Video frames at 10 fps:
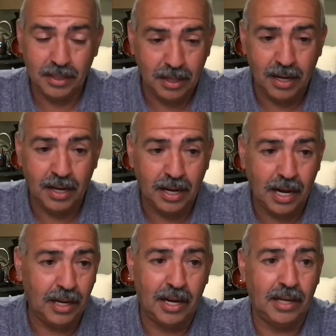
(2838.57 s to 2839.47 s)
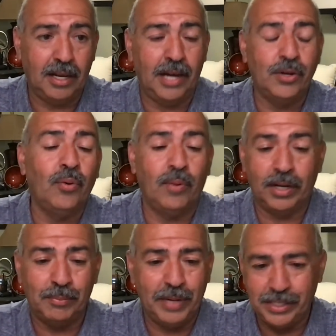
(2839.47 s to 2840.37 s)
I don't
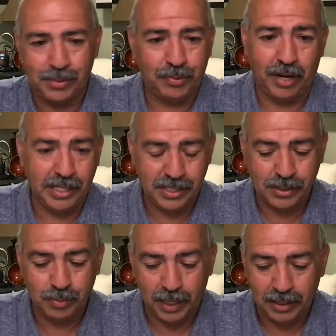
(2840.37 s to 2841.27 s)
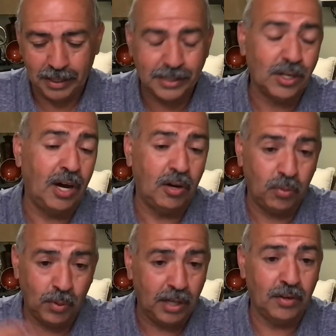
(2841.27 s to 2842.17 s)
want to mention prices, but it's
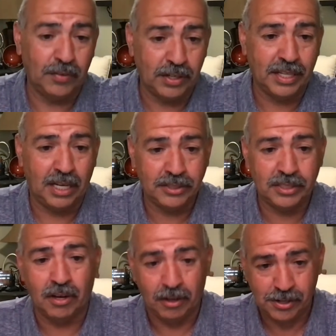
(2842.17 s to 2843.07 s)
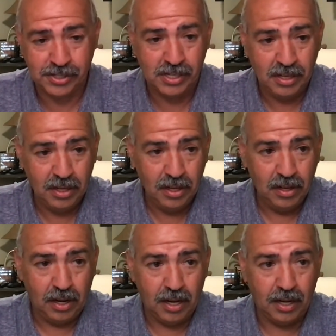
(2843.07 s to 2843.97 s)
well over
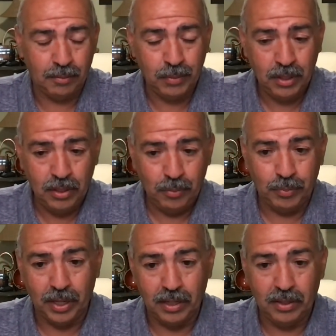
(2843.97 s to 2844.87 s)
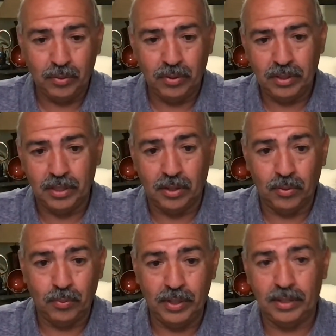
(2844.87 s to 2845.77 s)
$1,000. But
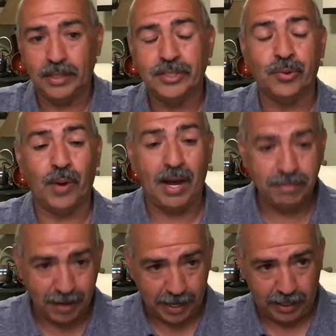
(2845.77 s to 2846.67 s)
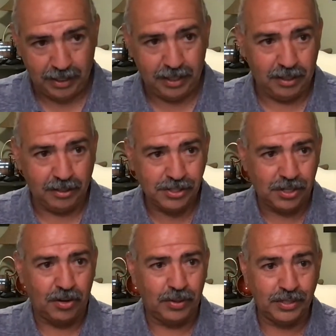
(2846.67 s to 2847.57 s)
it's graphite,
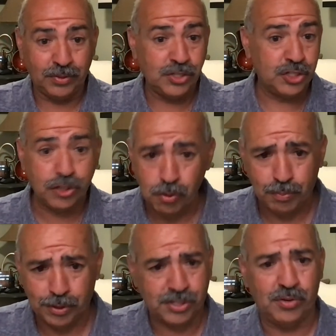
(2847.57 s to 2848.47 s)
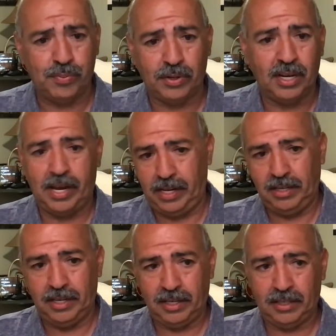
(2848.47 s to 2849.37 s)
so it's super, super light,
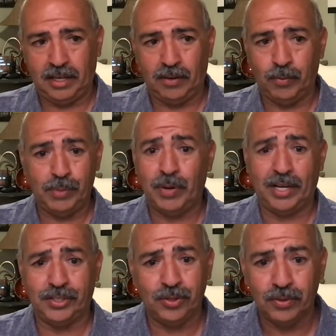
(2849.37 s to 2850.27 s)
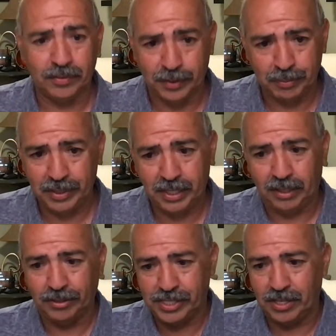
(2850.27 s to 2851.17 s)
and we bought 2 of
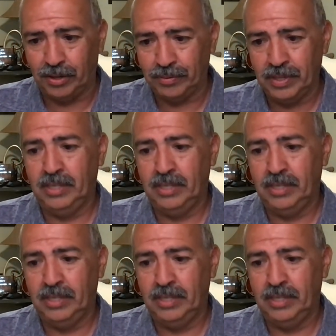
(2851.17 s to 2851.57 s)
them, so